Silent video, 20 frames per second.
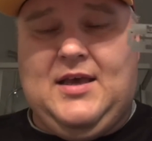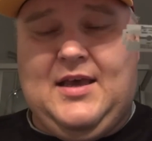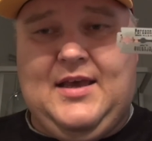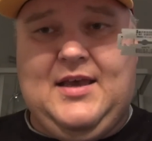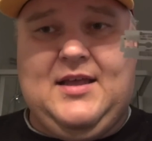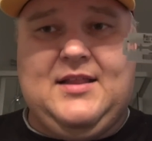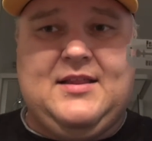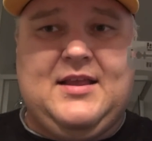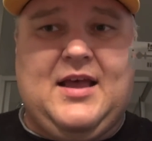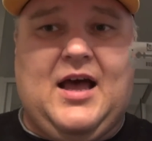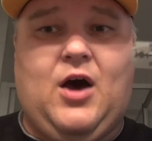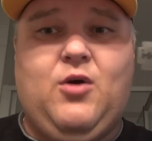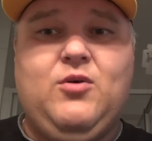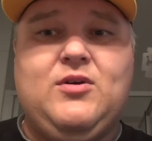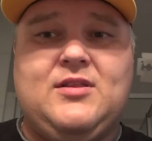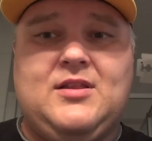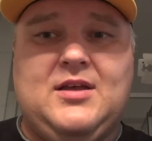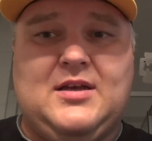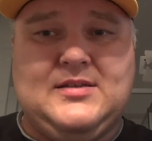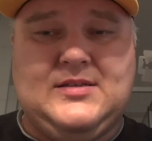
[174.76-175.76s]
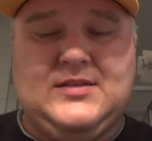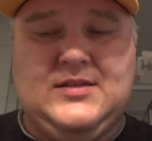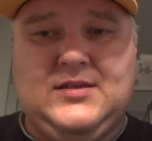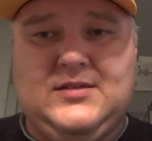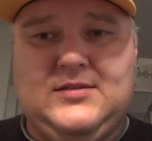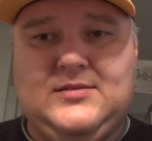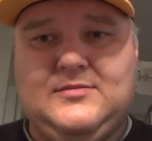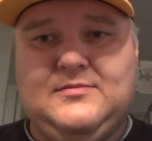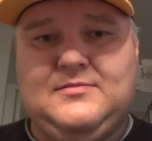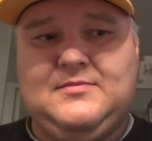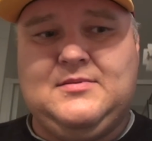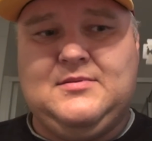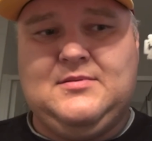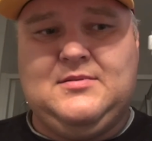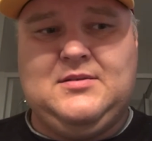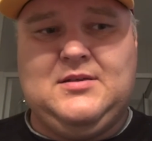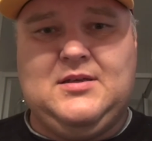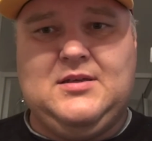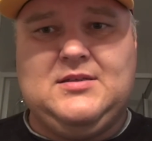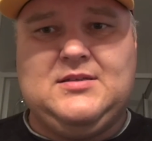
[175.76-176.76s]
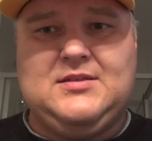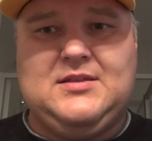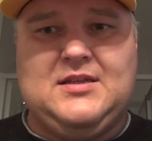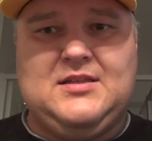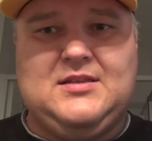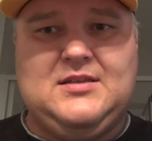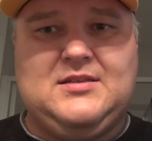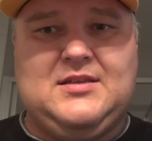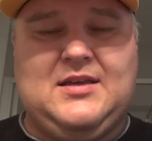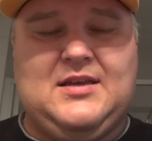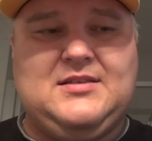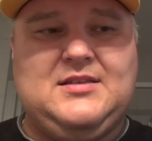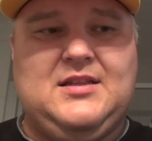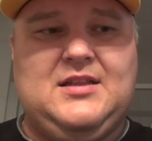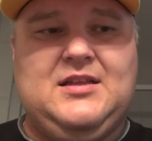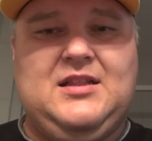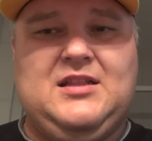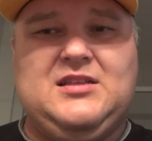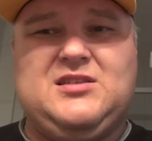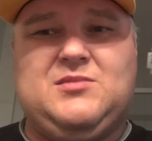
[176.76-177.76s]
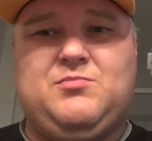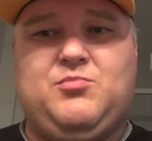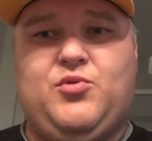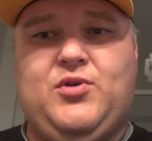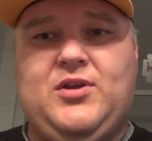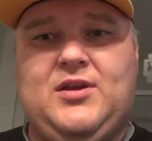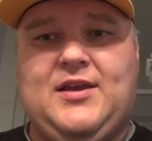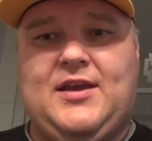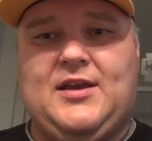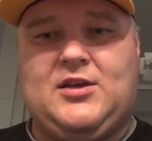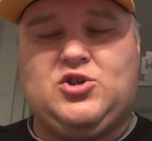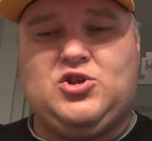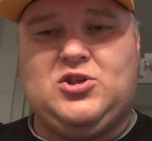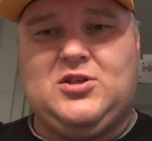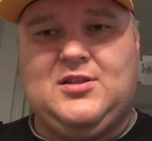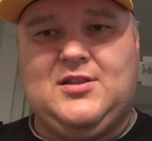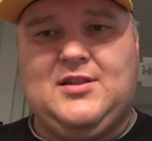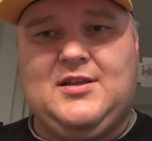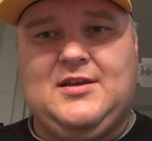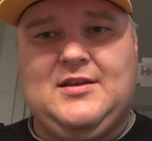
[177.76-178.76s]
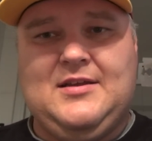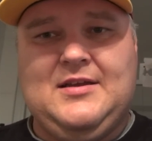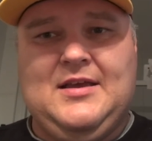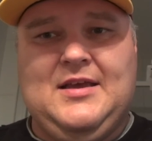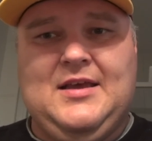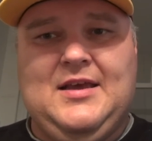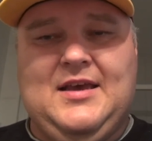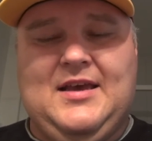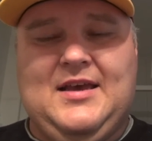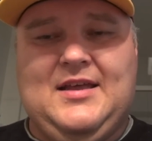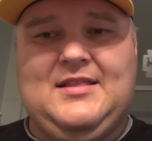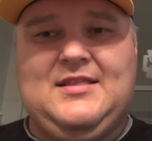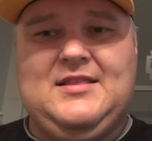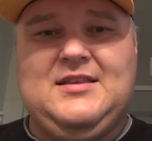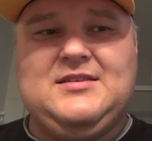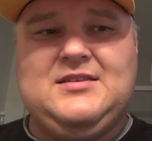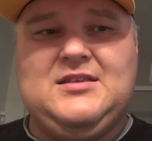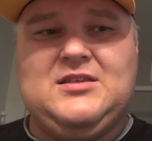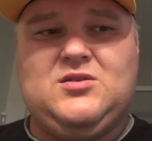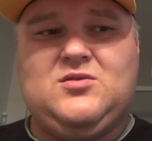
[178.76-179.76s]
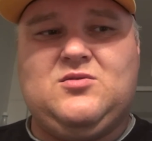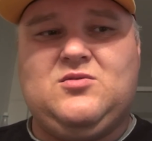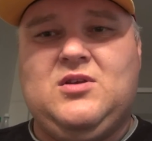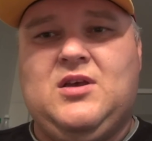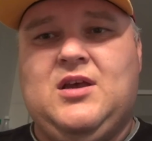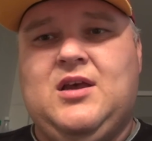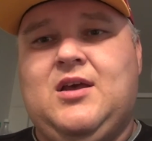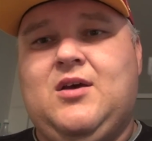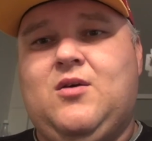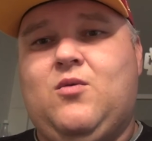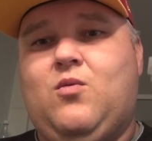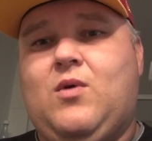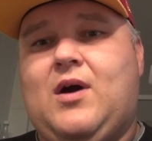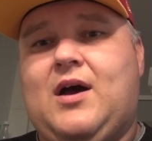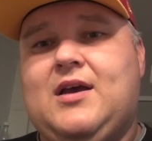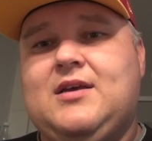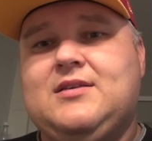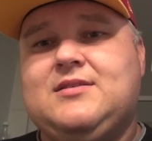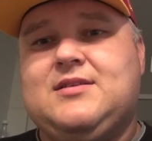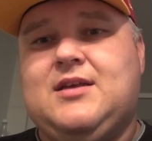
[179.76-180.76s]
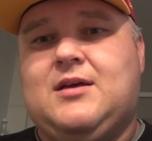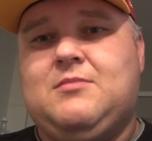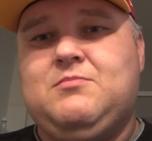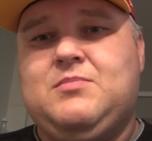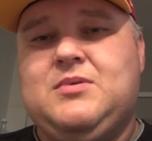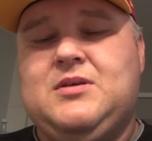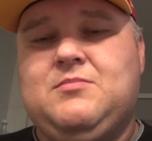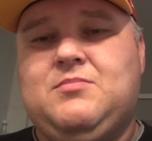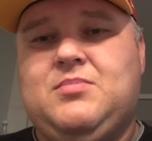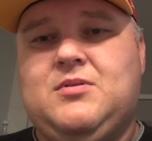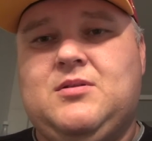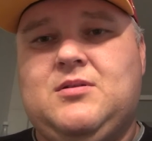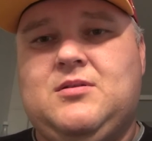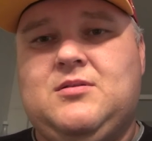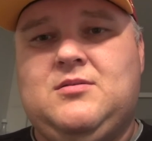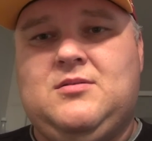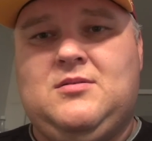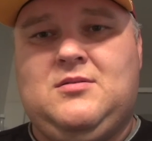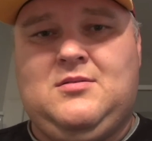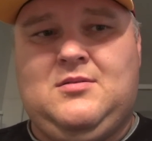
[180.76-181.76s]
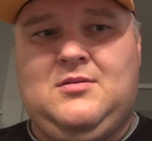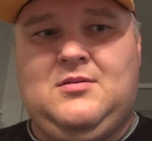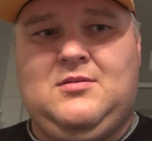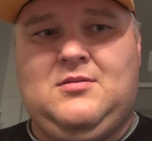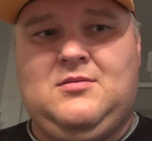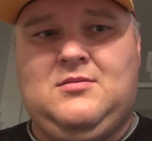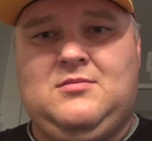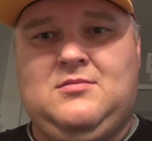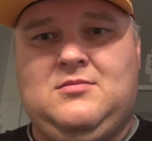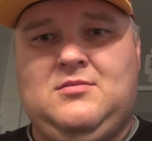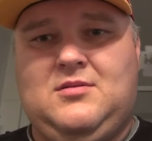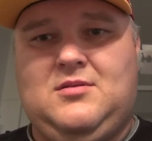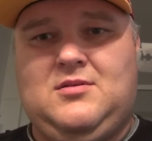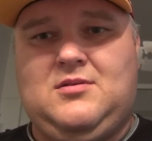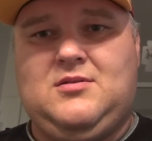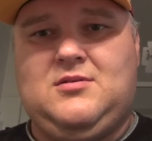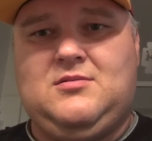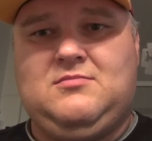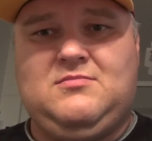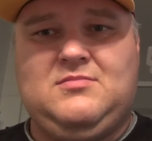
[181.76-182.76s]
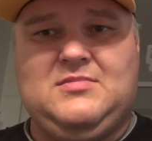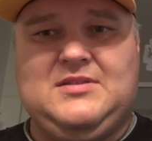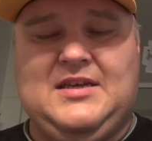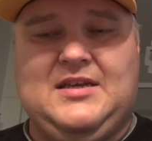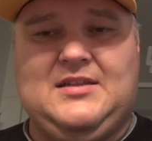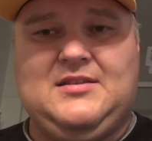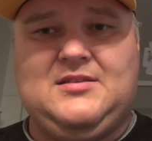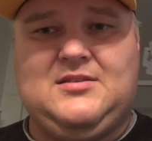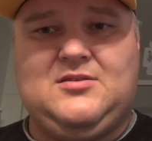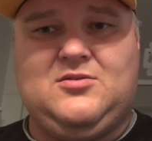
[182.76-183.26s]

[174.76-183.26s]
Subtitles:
And how it does that is that it has a little spring action in there, and this is why some people tend